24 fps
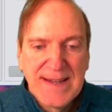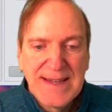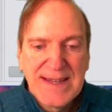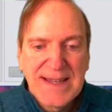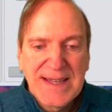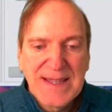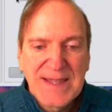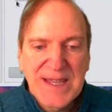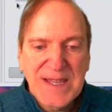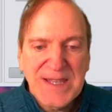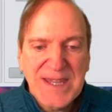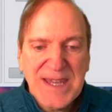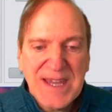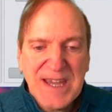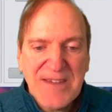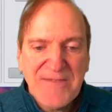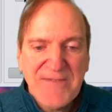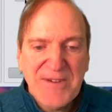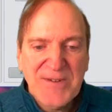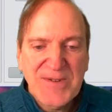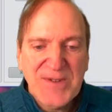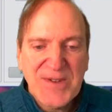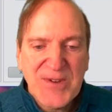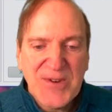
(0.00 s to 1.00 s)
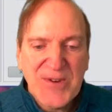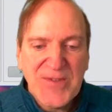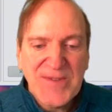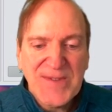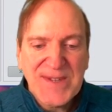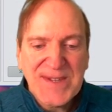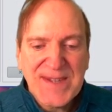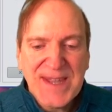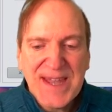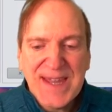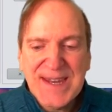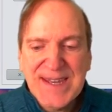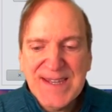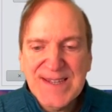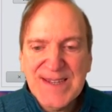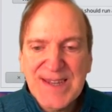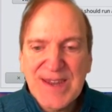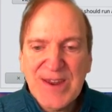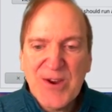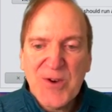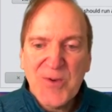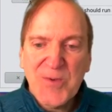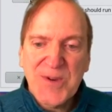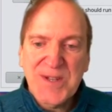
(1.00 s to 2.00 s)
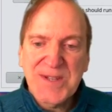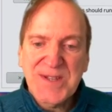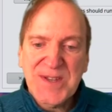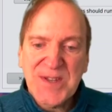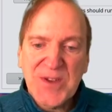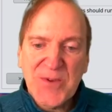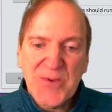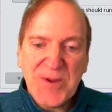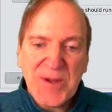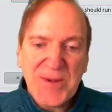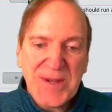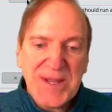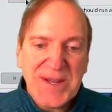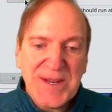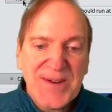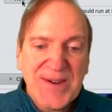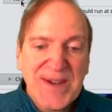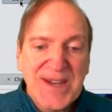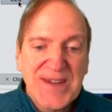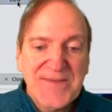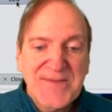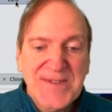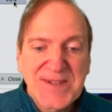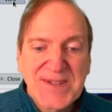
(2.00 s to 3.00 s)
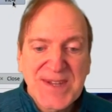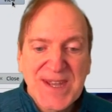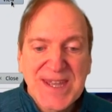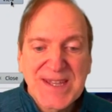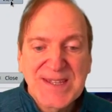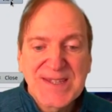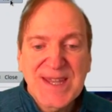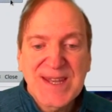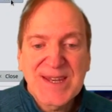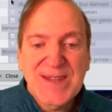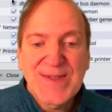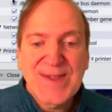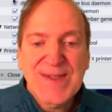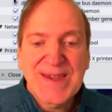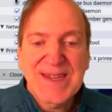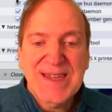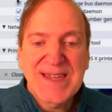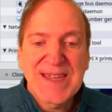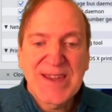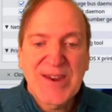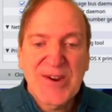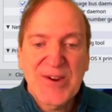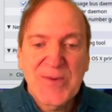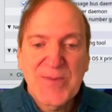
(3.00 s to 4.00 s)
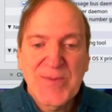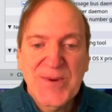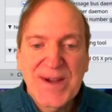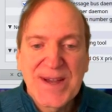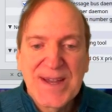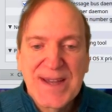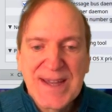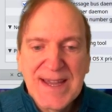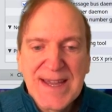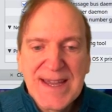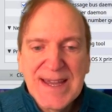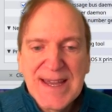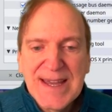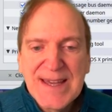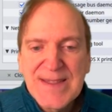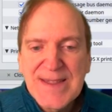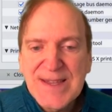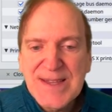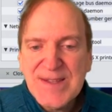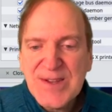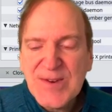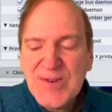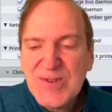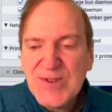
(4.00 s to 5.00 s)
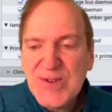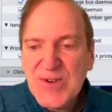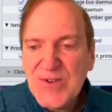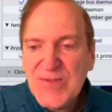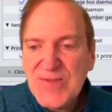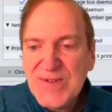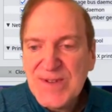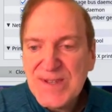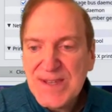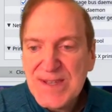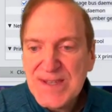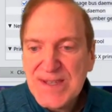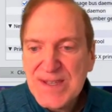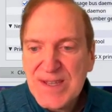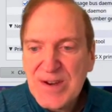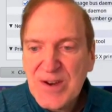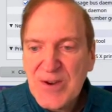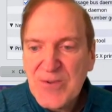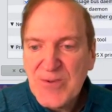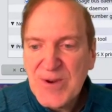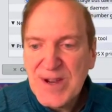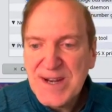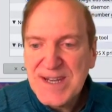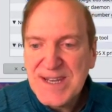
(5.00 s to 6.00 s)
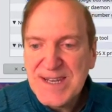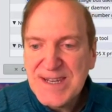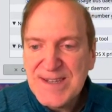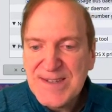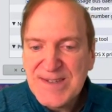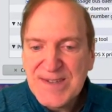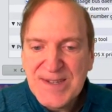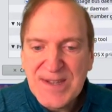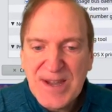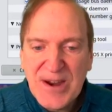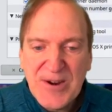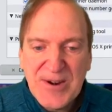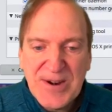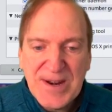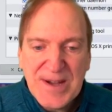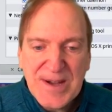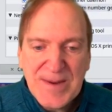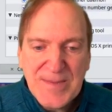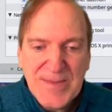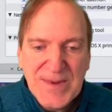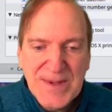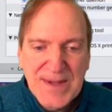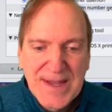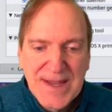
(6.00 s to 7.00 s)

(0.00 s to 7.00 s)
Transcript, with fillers: And then you have our service settings here, which you really don't have to change anything here, but these are services that are running at startup.